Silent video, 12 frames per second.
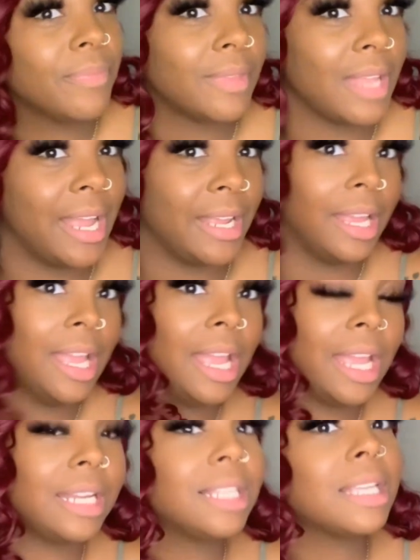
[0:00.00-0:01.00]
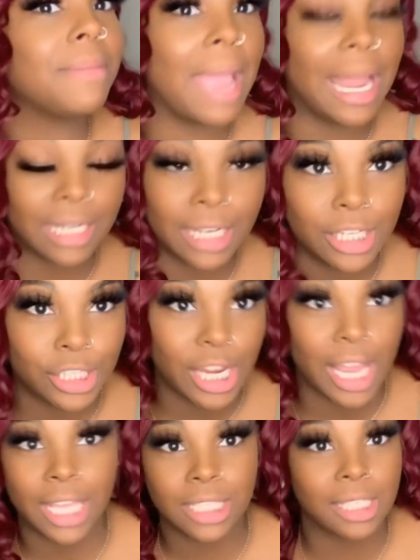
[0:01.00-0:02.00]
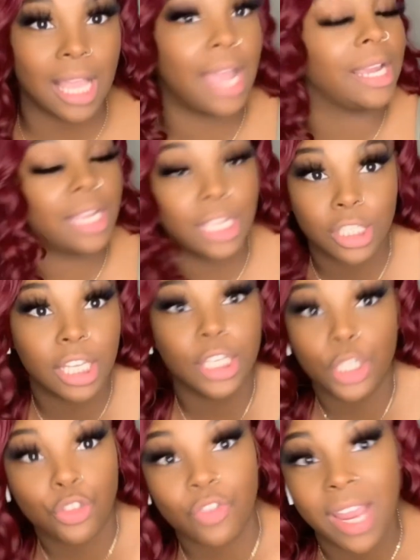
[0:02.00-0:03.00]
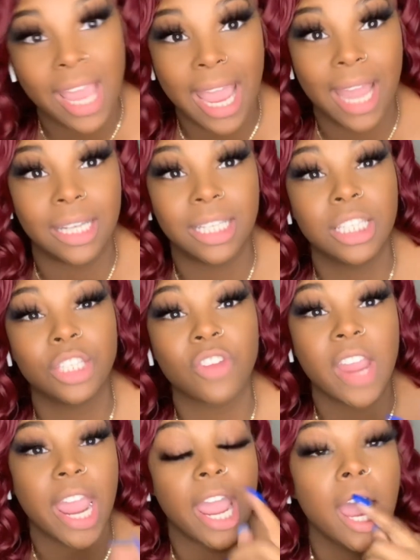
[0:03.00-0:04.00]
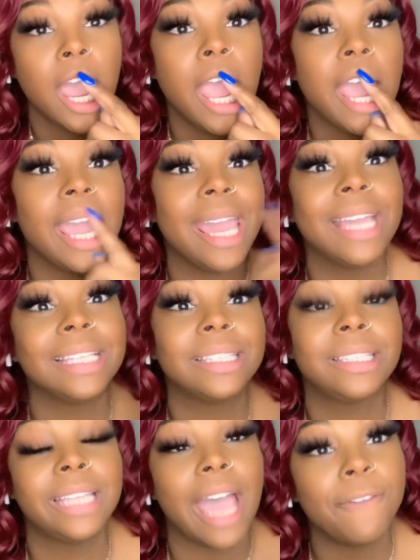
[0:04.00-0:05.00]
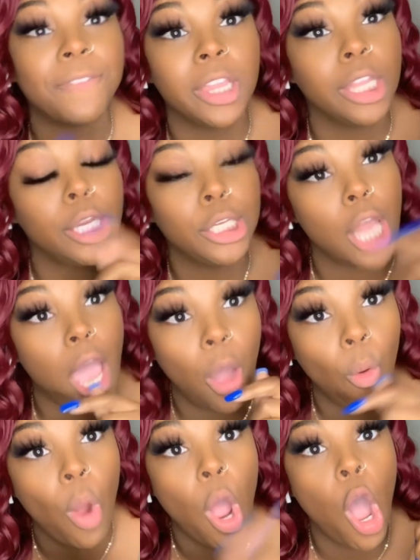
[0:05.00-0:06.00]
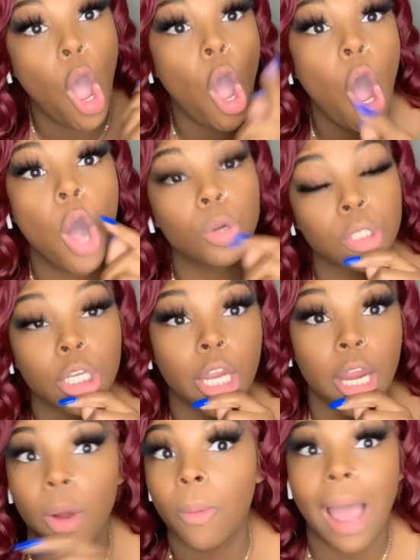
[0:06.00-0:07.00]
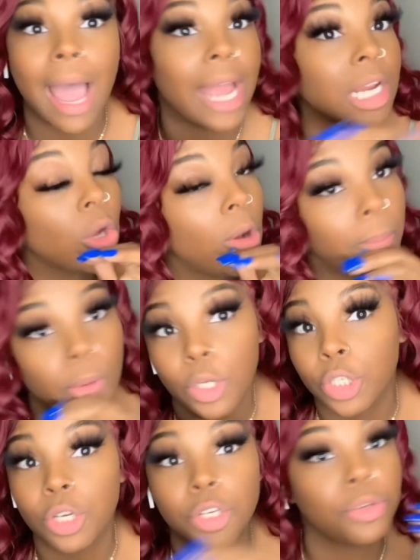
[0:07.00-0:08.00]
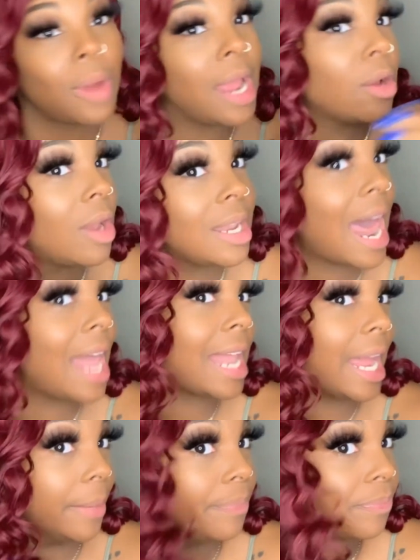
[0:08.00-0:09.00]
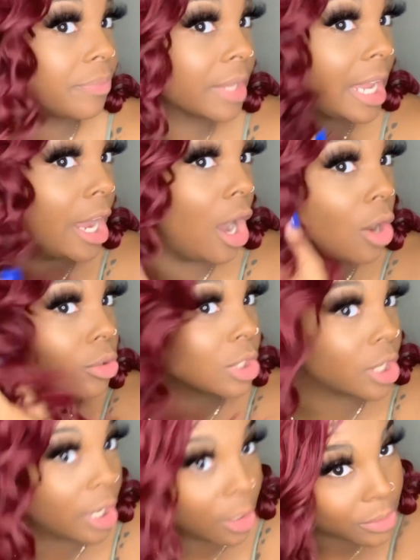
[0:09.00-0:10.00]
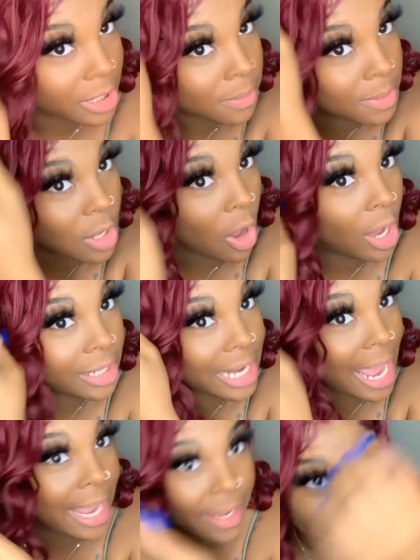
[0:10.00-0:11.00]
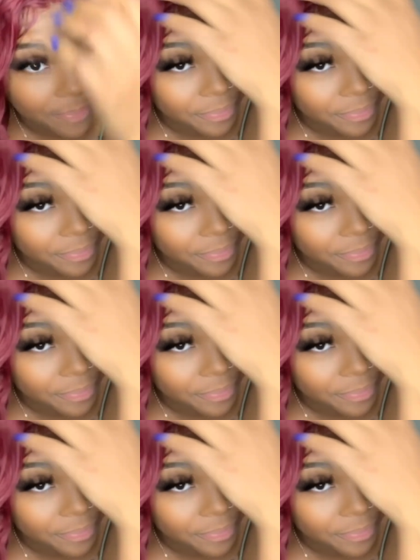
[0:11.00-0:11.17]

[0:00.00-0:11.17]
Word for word: Like, it doesn't matter. It sheds. Like, it's, and it's straight hair. This is straight hair. It definitely, though, holds the curl. I ain't gonna bullshit you. I ain't gonna lie. Like, it holds the curl. This was all day.